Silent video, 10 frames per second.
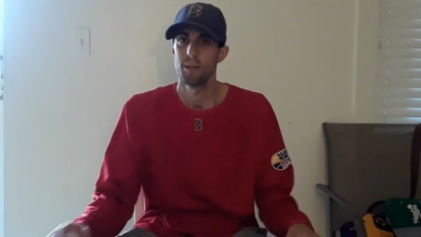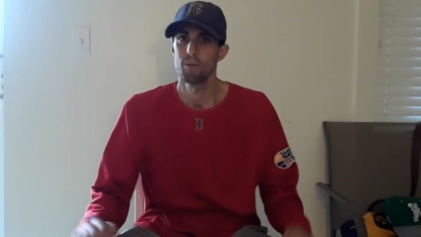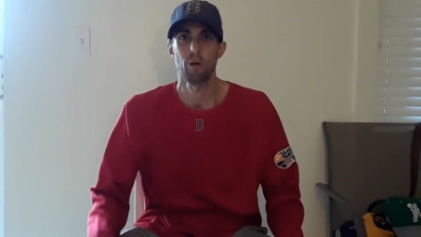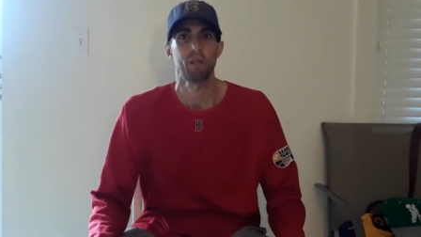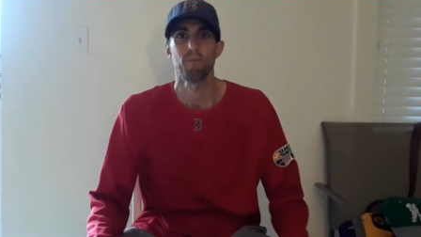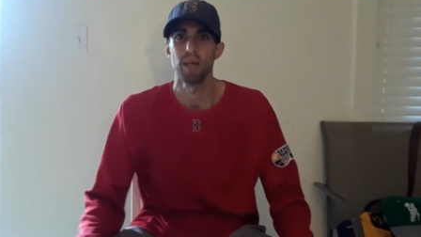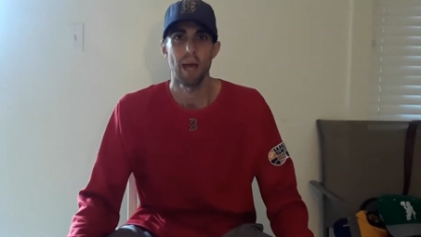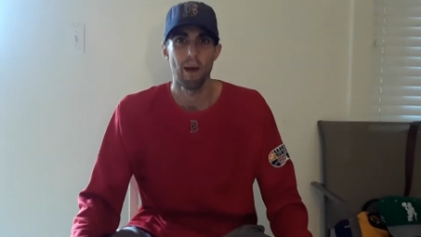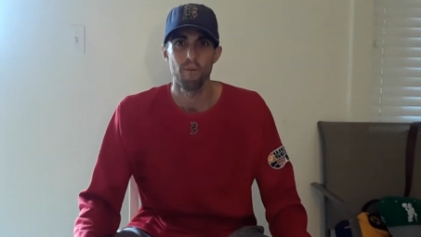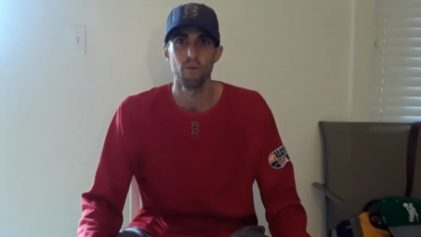Trust me,
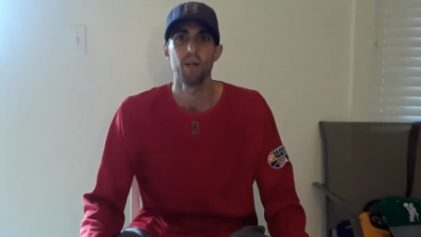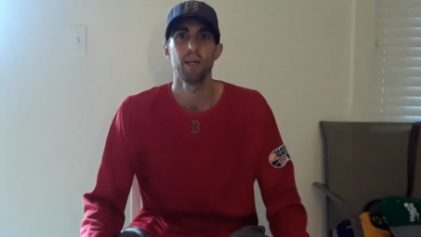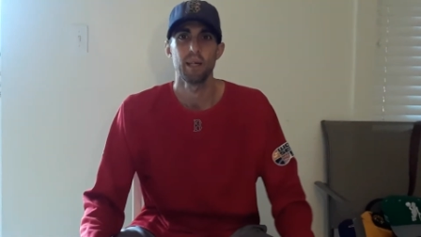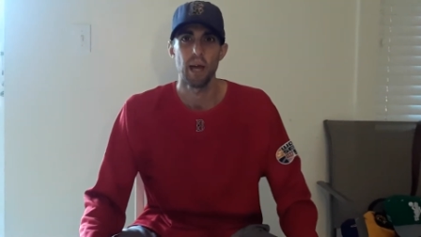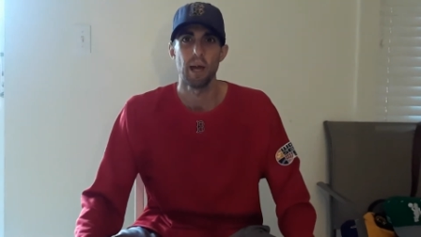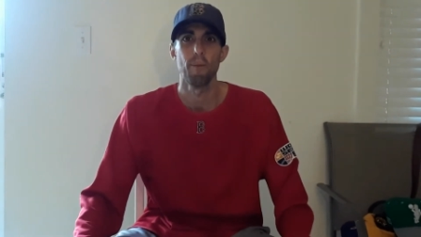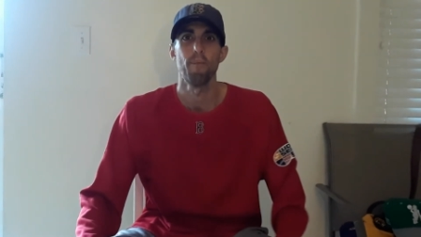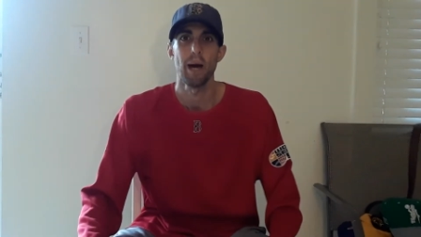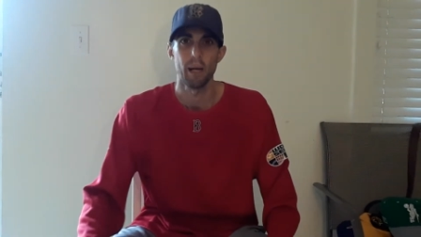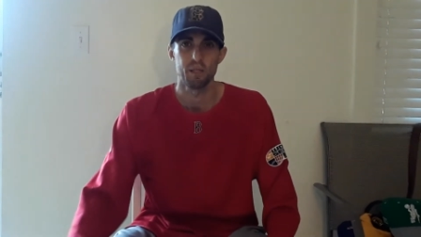every game
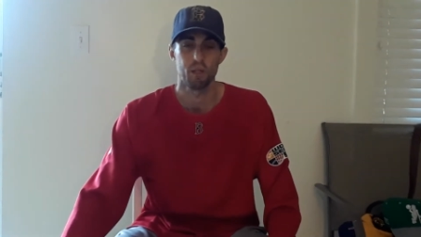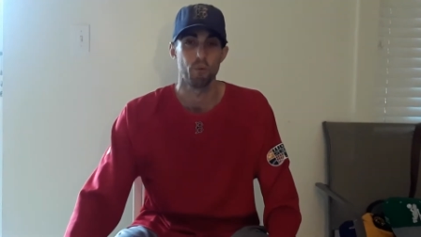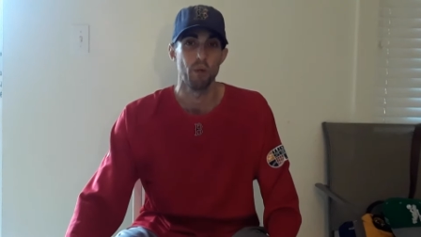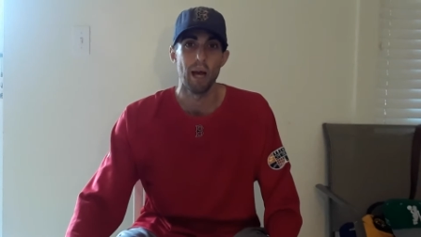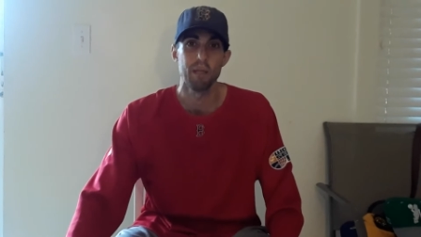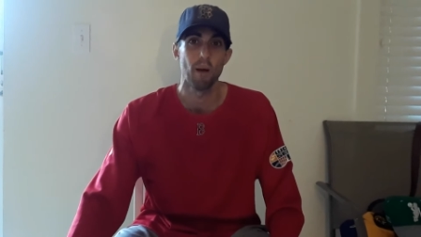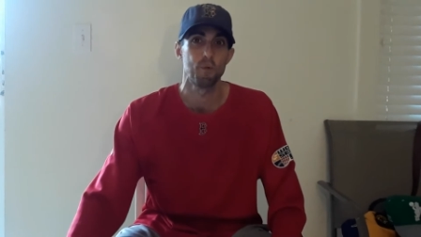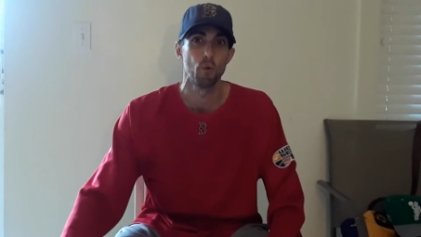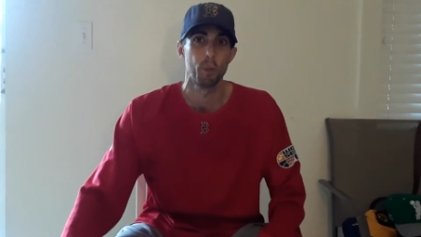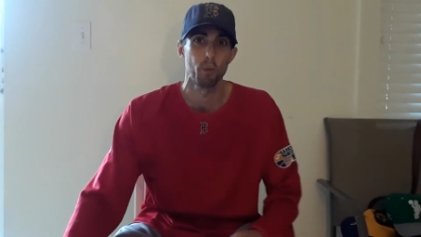matters. Because when you end up
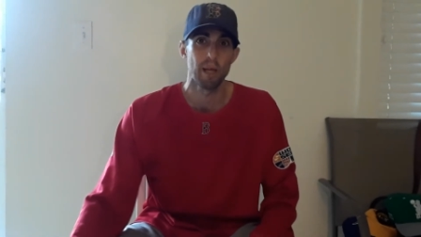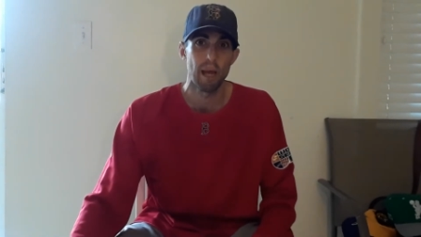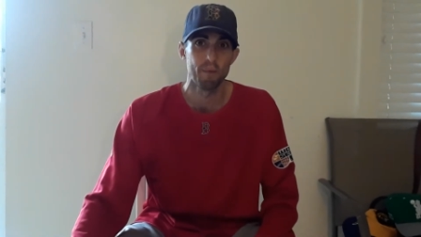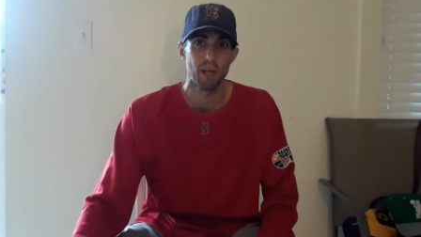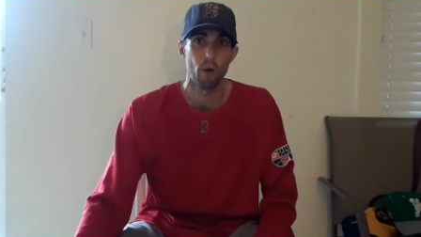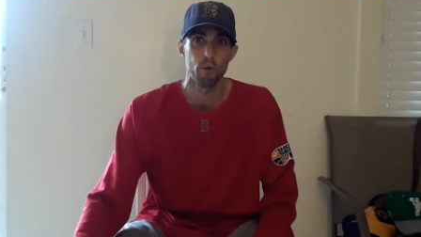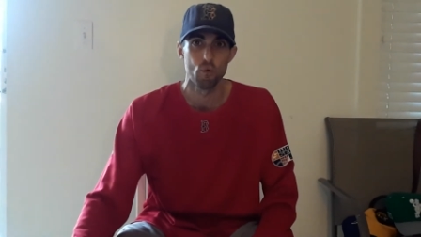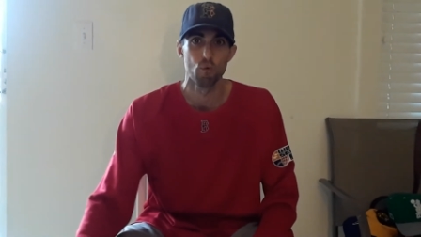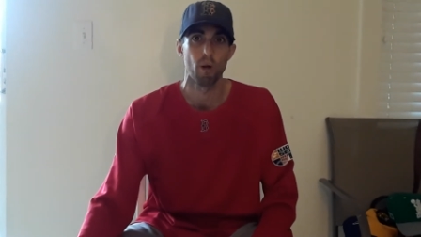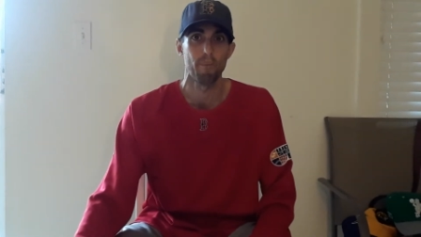two or three games out, you
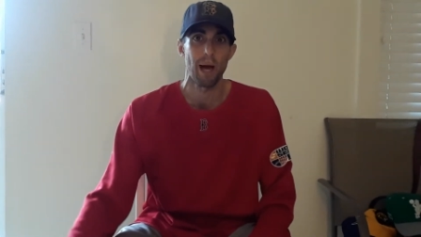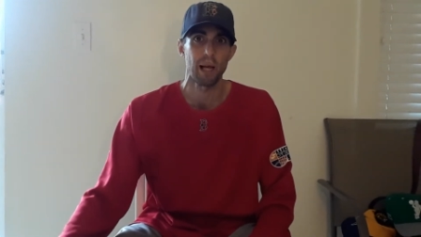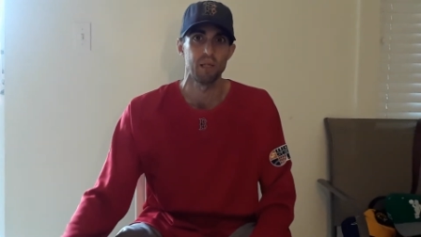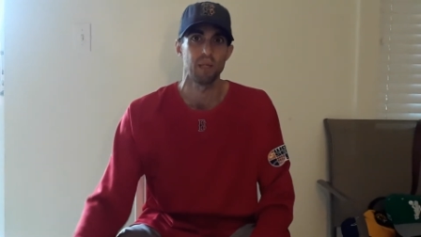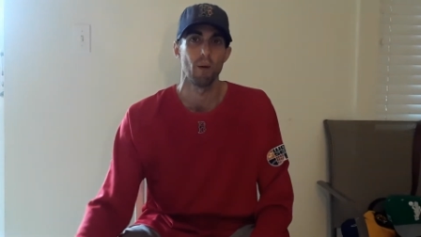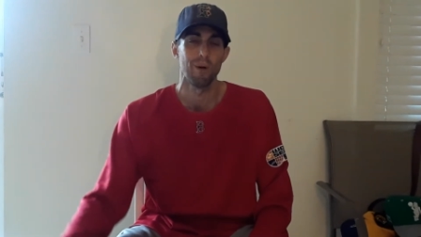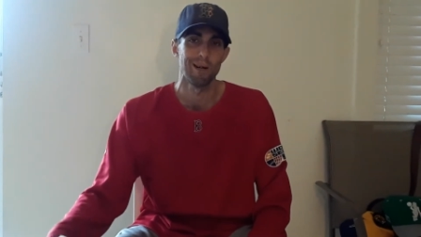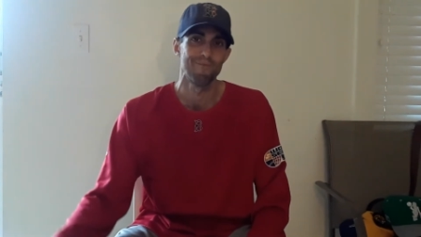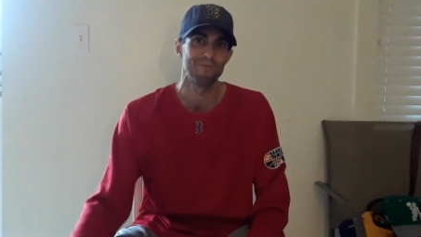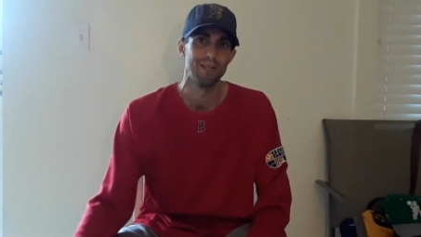look back and say,
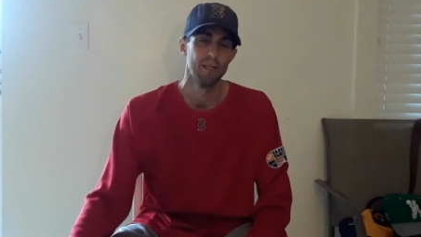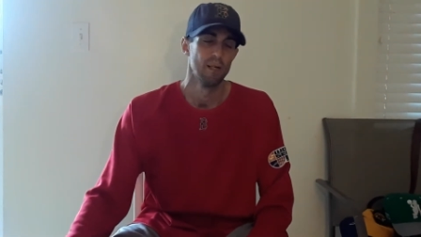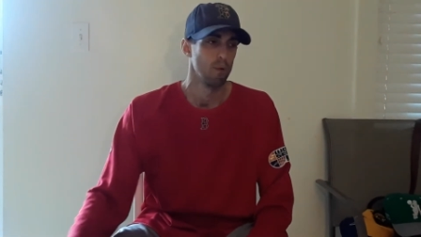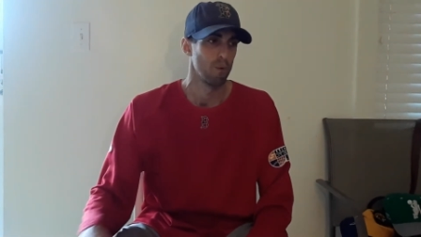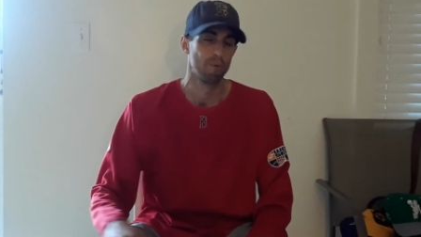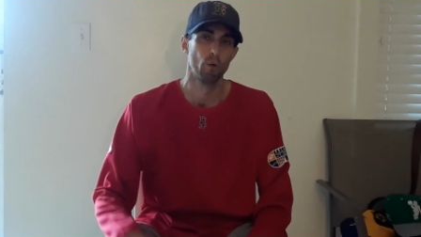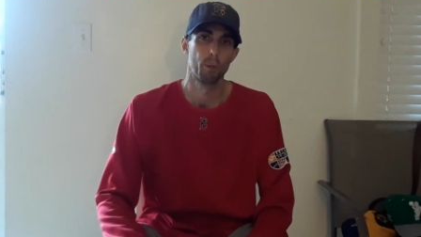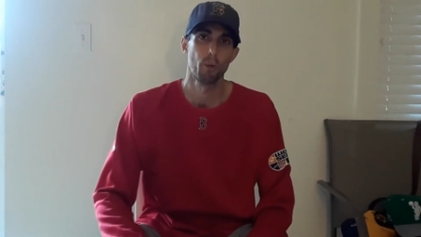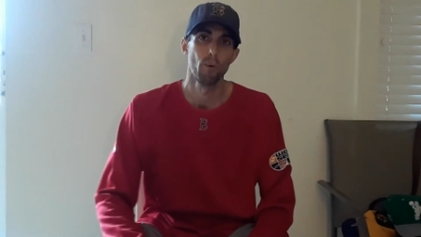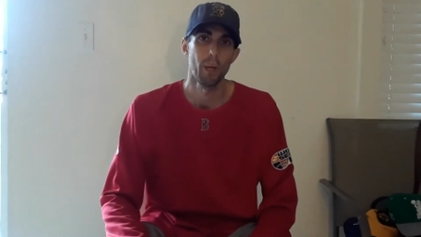well, we blew a
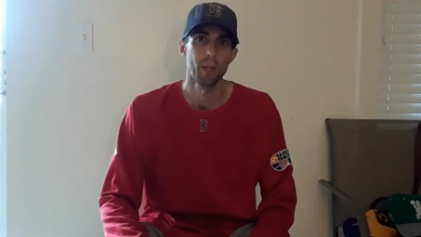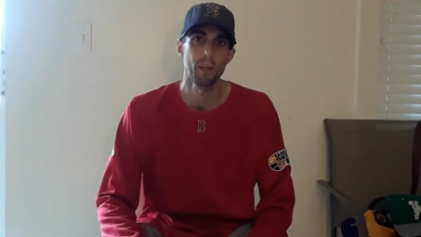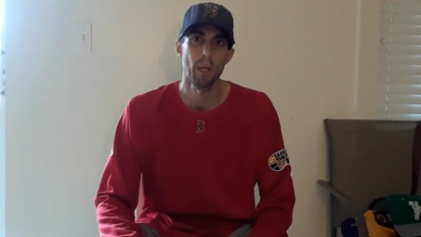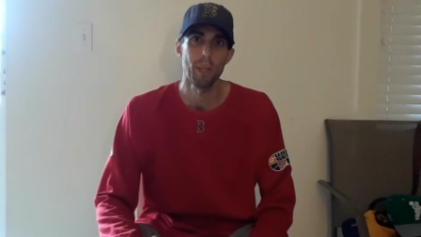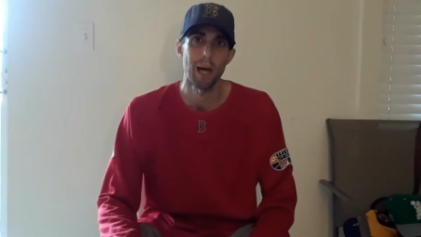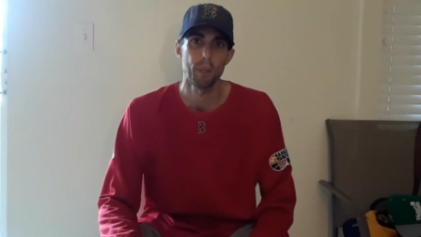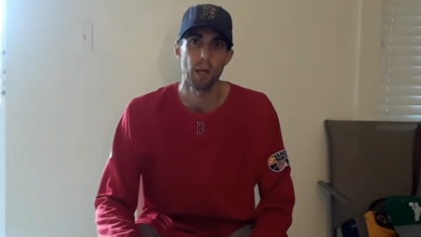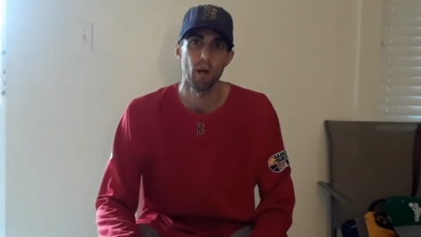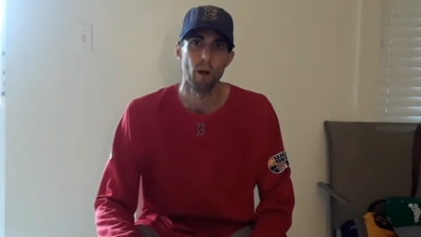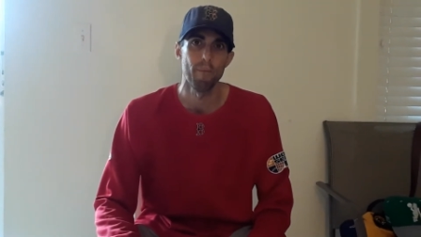three-run lead in the ninth inning
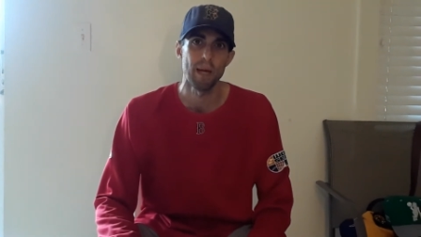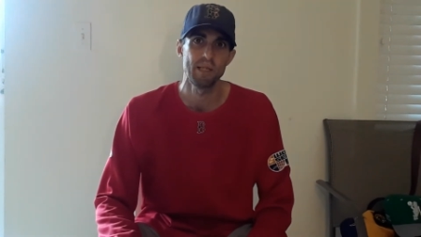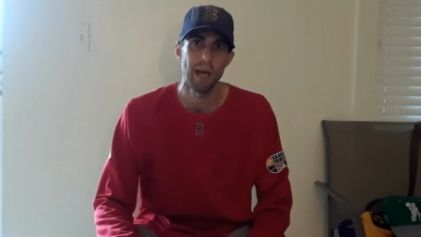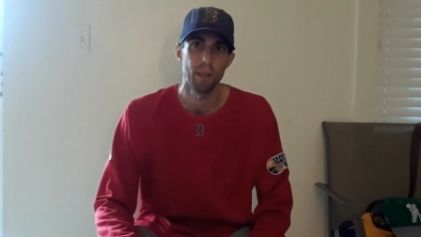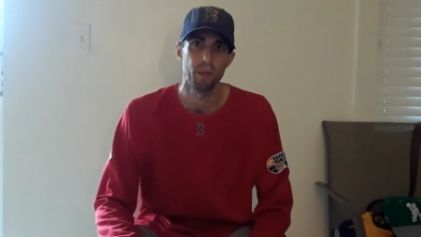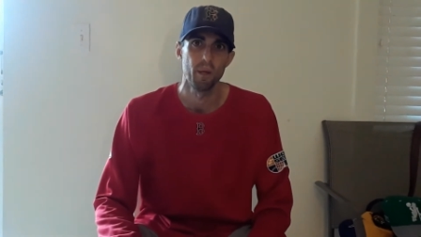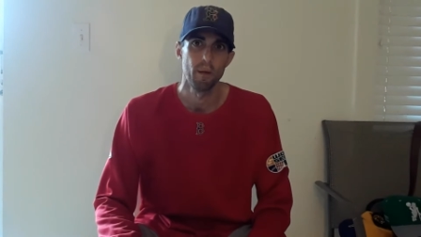on May 10th.